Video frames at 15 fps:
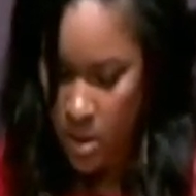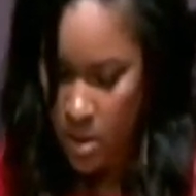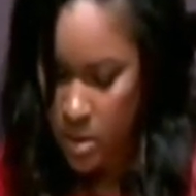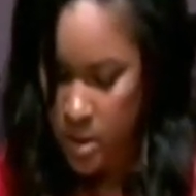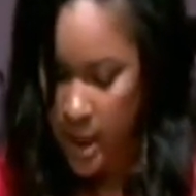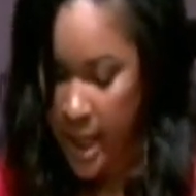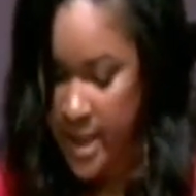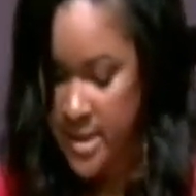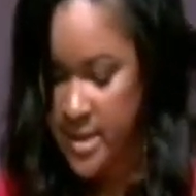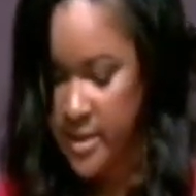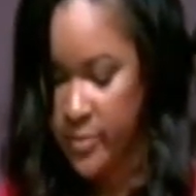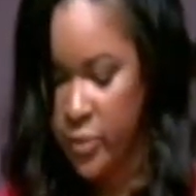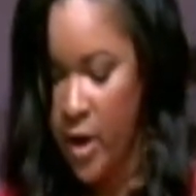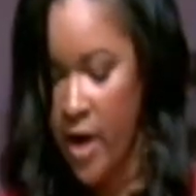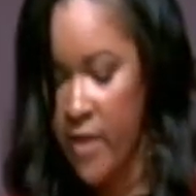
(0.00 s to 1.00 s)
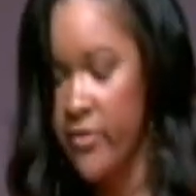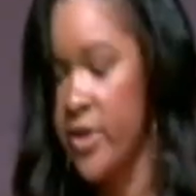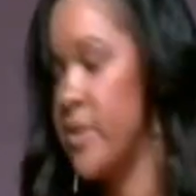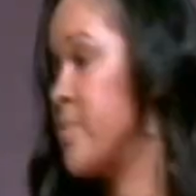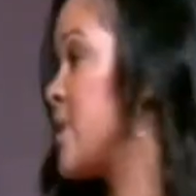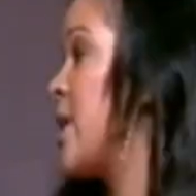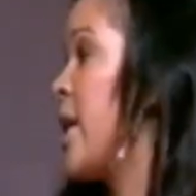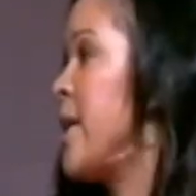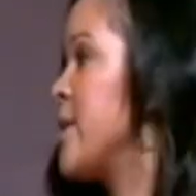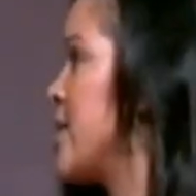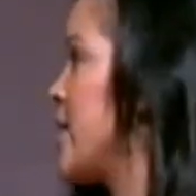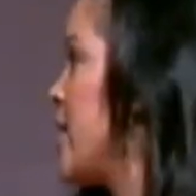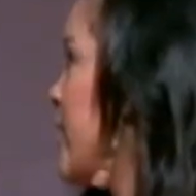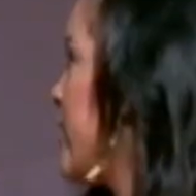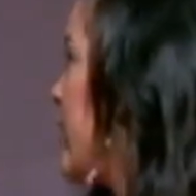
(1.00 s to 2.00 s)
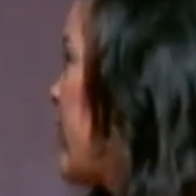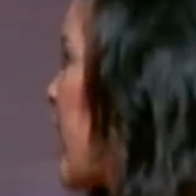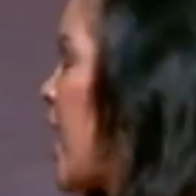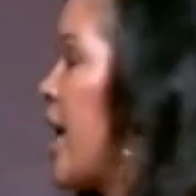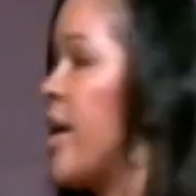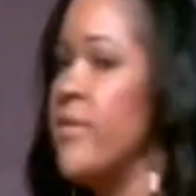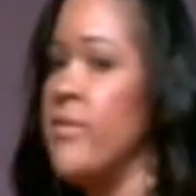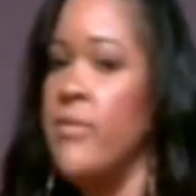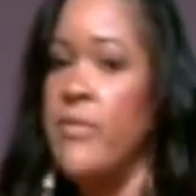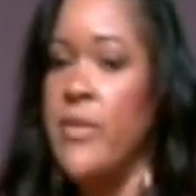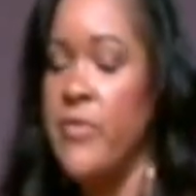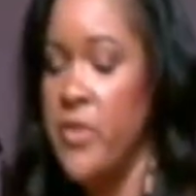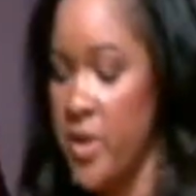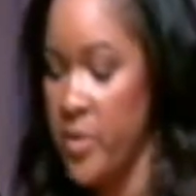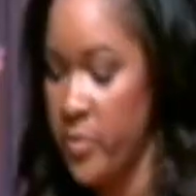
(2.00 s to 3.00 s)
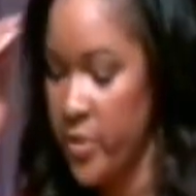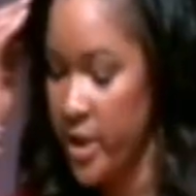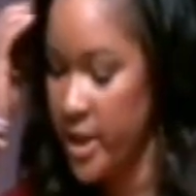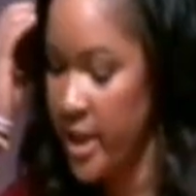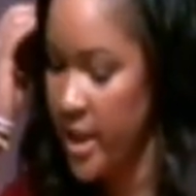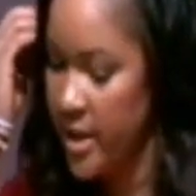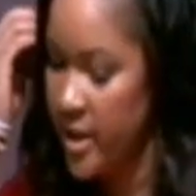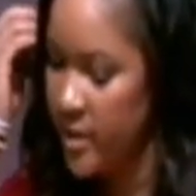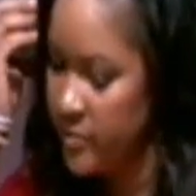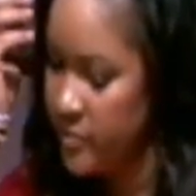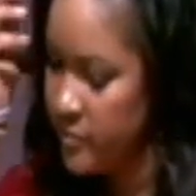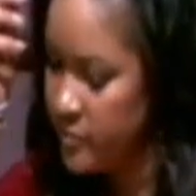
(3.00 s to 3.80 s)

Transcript: Lastly, Proverbs 19:5, if you can bring that up,